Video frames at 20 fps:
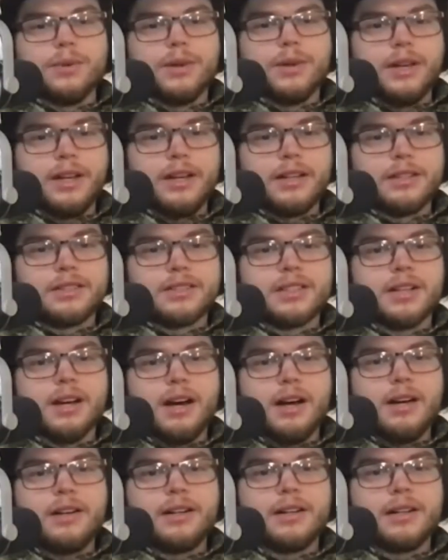it
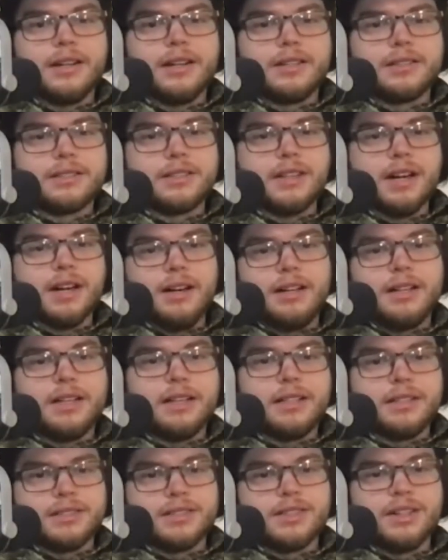kind of
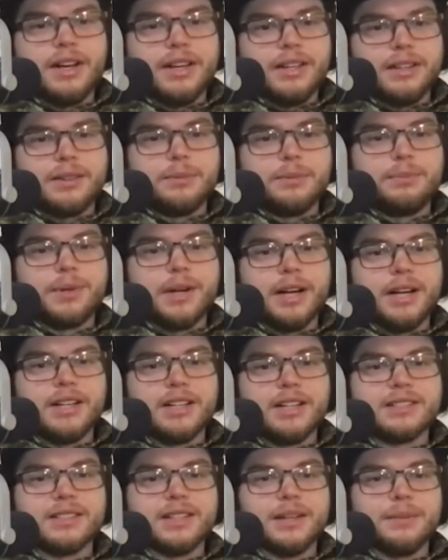is like the bread,
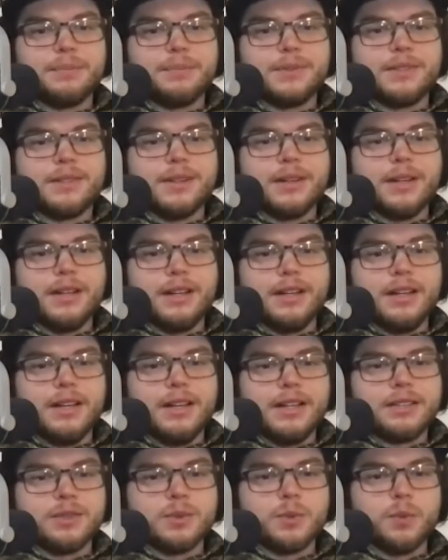except
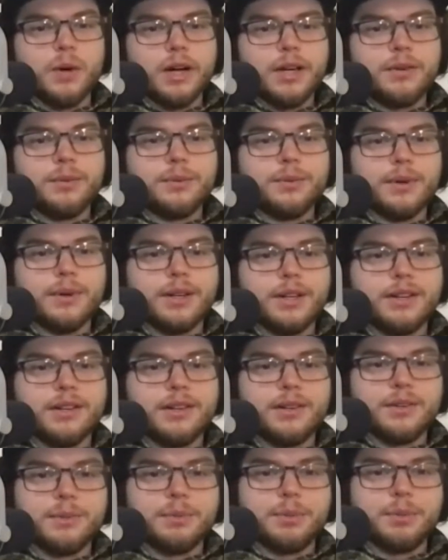it's white in
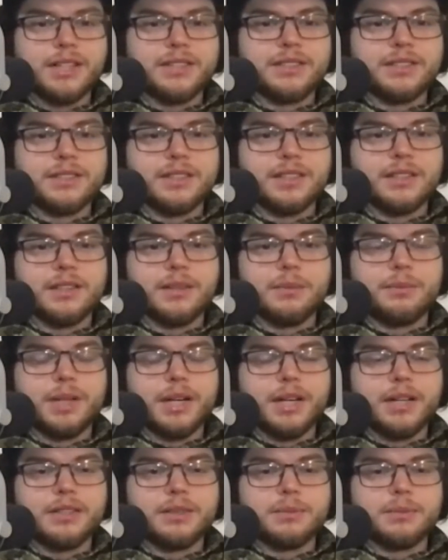all the places that the
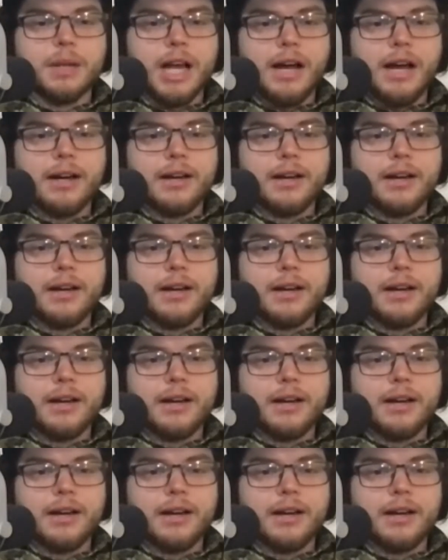bread is black.